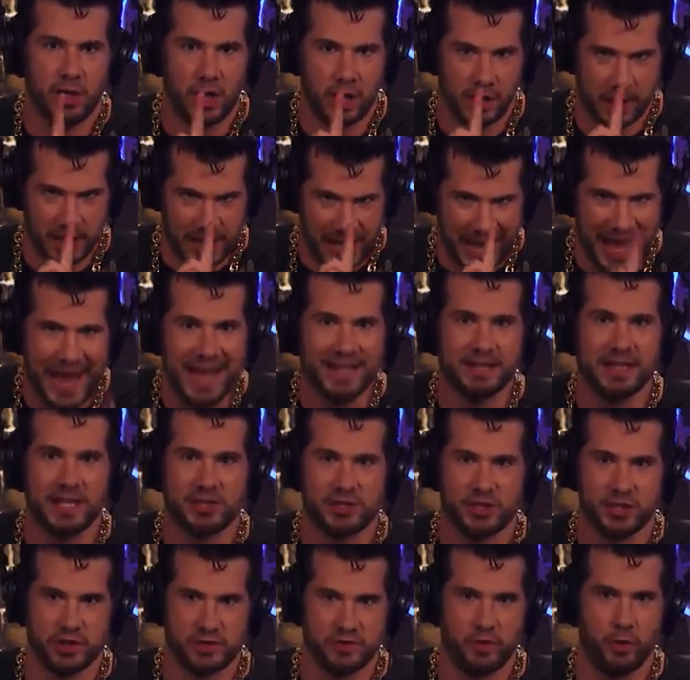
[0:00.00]
are going to hate
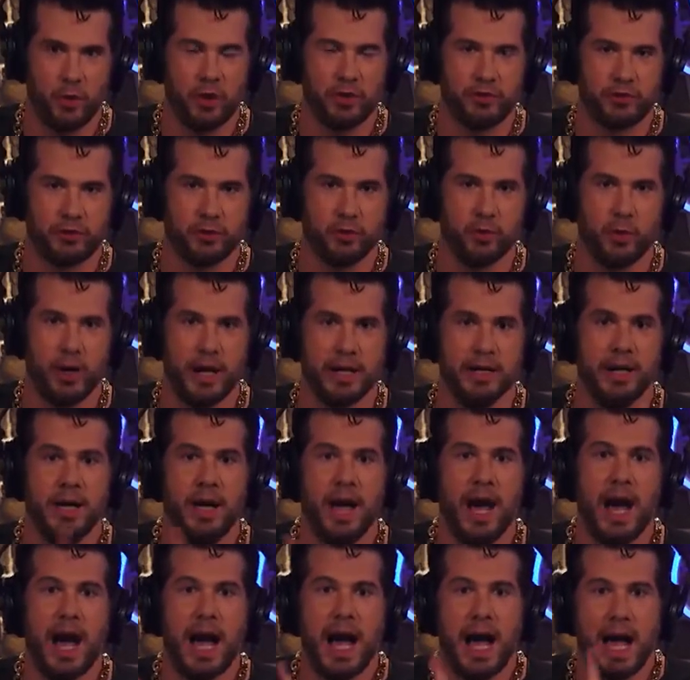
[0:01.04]
lessons 4 through 1.
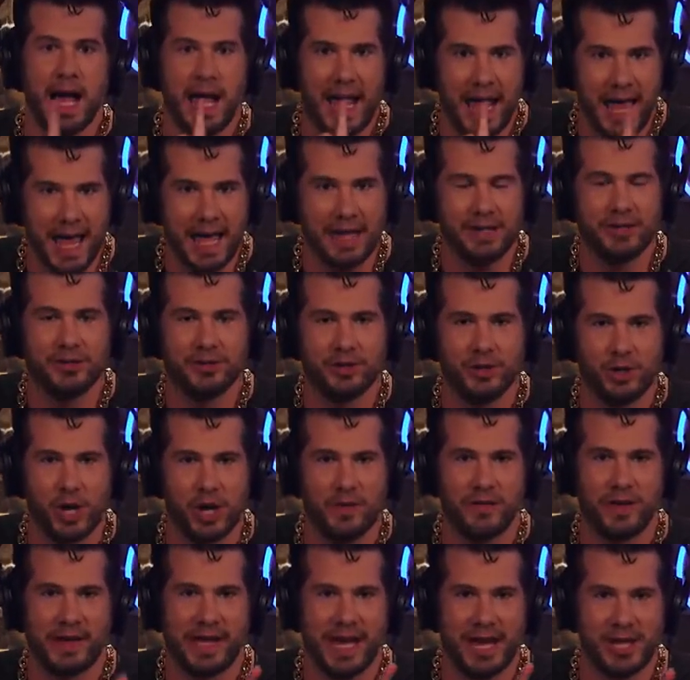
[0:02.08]
Hit the
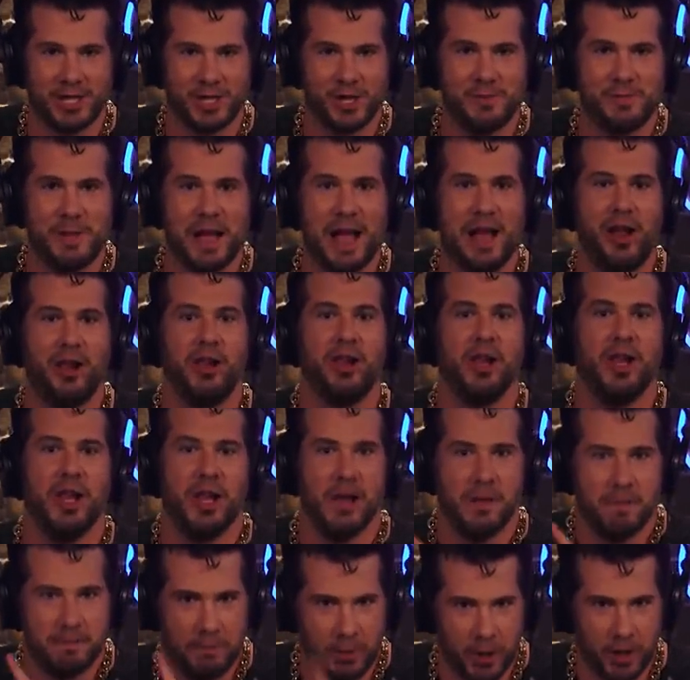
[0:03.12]
notification bell, and
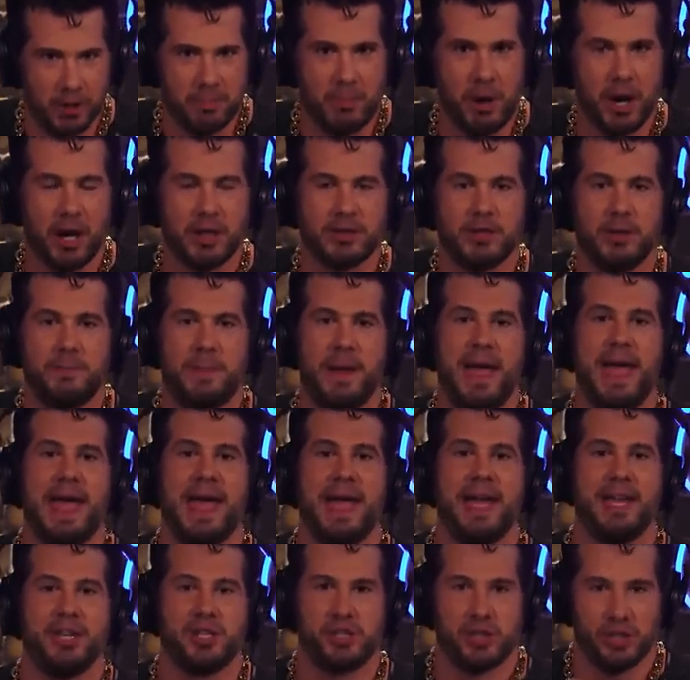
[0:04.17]
the bookmark the
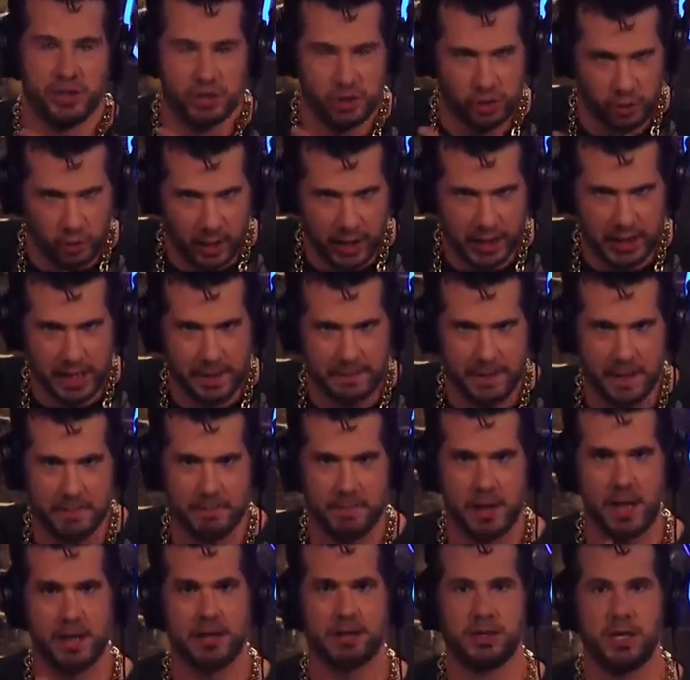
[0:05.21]
page, join up at
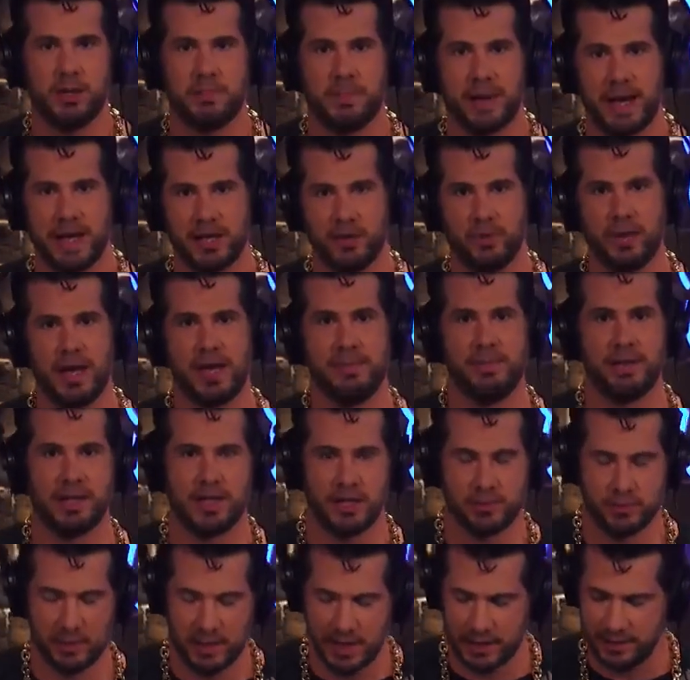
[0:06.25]
Mug Club, by the way,
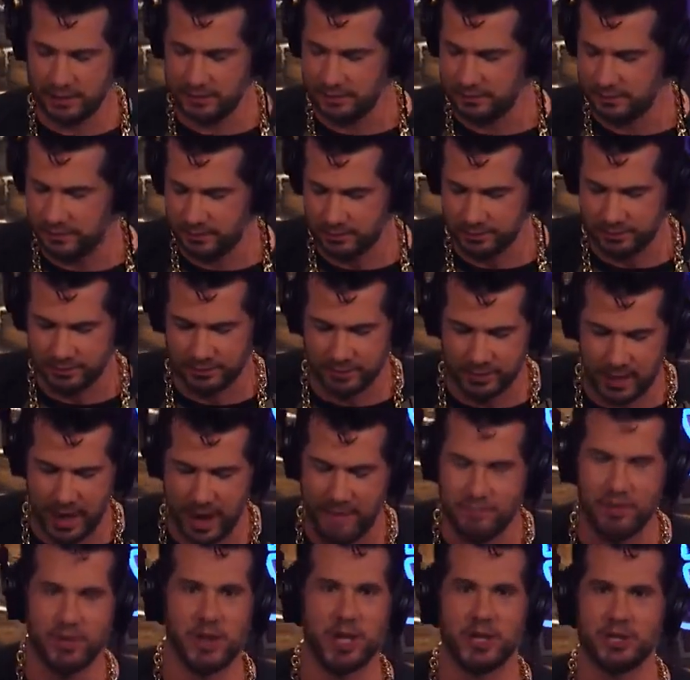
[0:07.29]
because we're hitting,
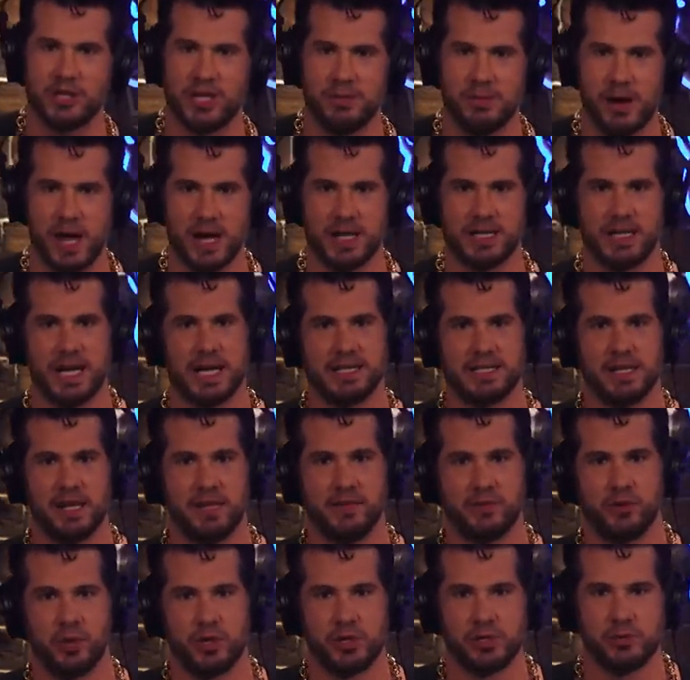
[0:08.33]
everything's demonetized
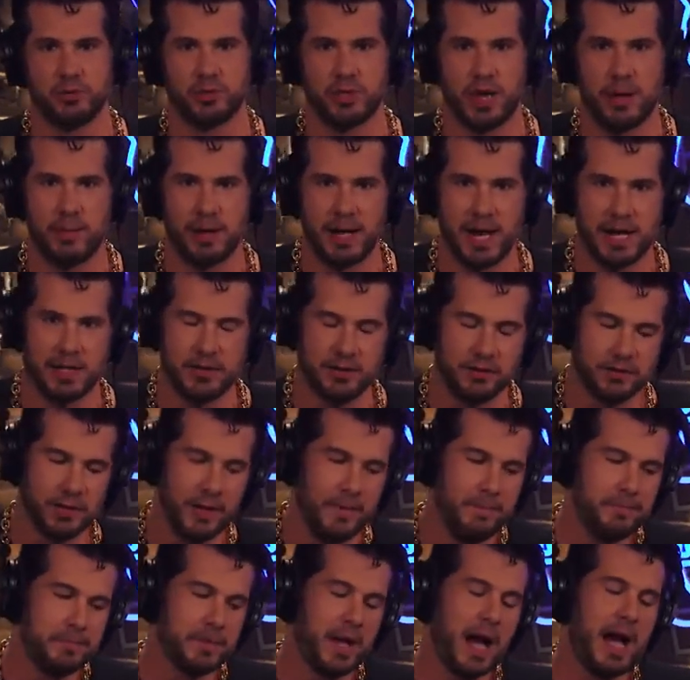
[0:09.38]
now, of course, subscribe on iTunes.
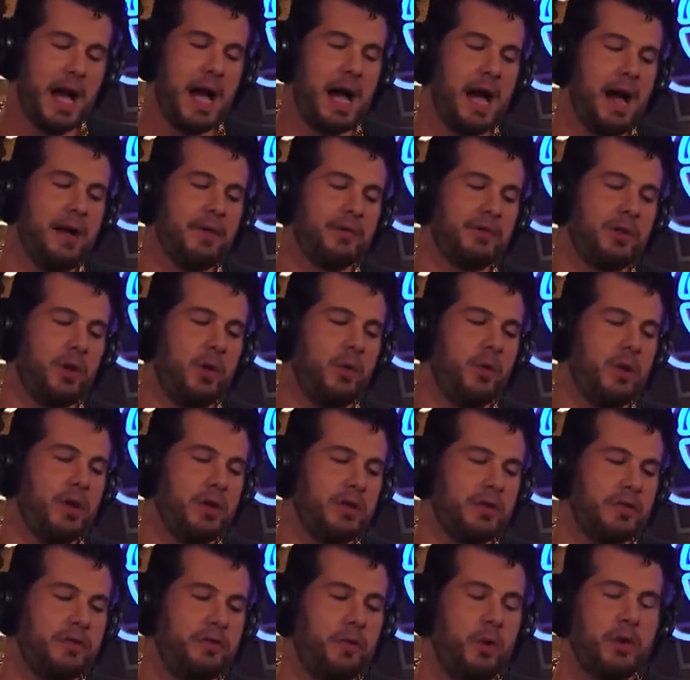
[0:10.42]
So
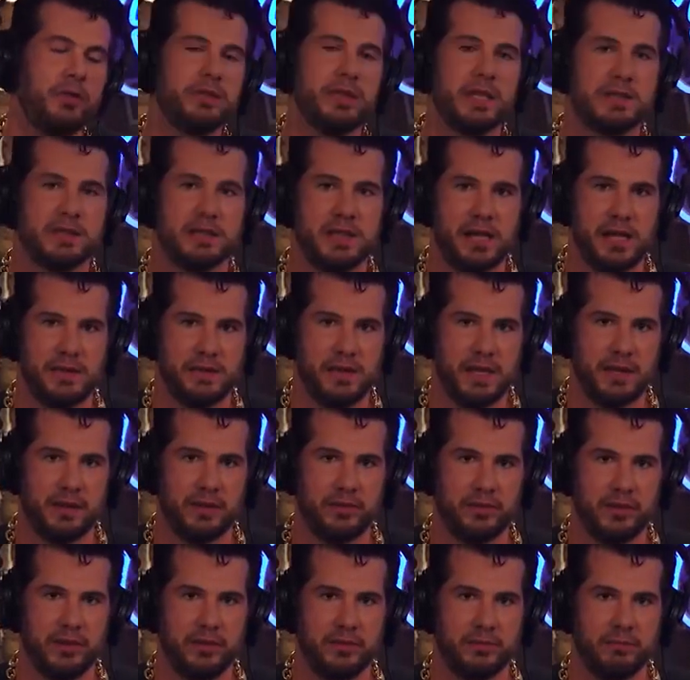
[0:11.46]
the 4th lesson that I think
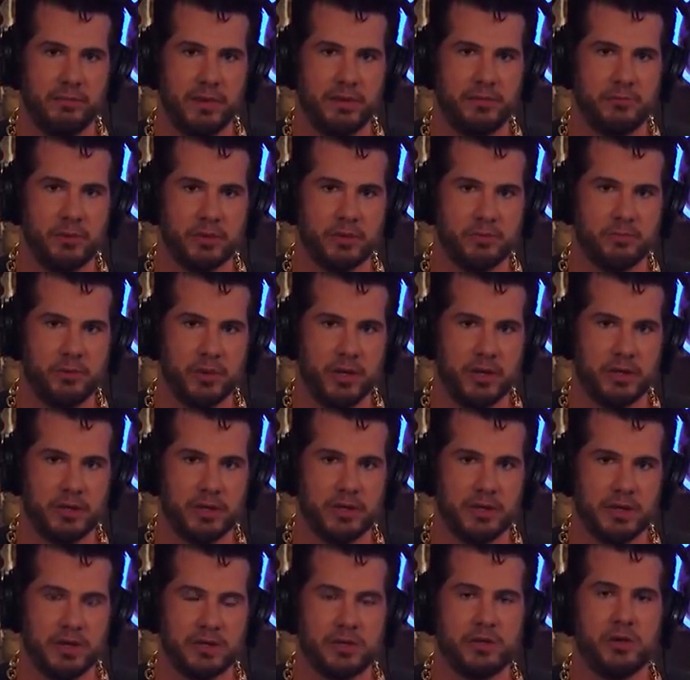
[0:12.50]
is most important here
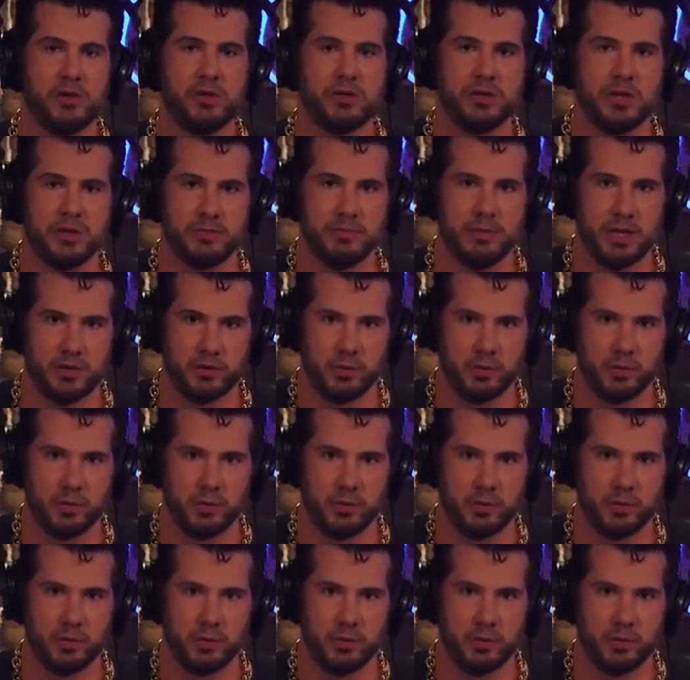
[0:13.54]
is that socialism